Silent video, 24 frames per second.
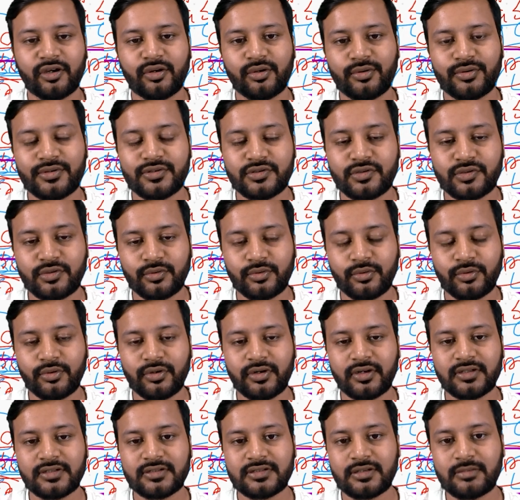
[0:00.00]
to store
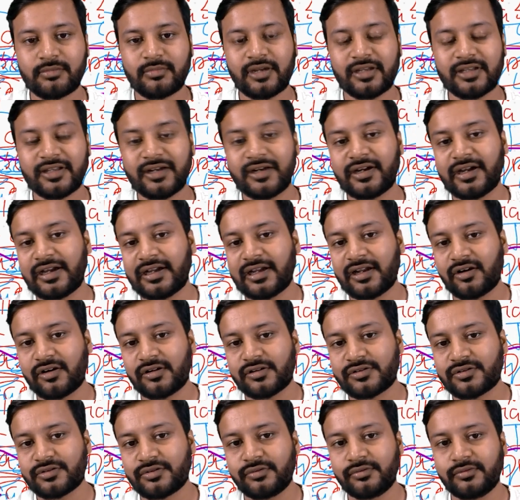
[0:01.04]
some other data
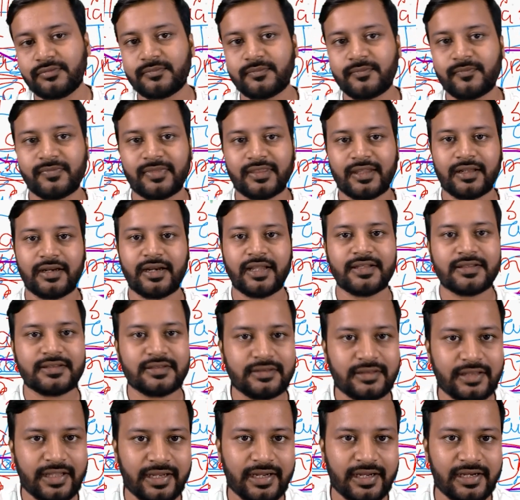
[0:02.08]
also, like
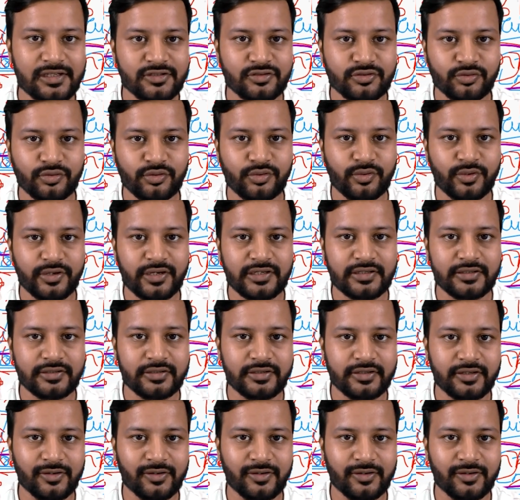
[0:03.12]
I'll show you here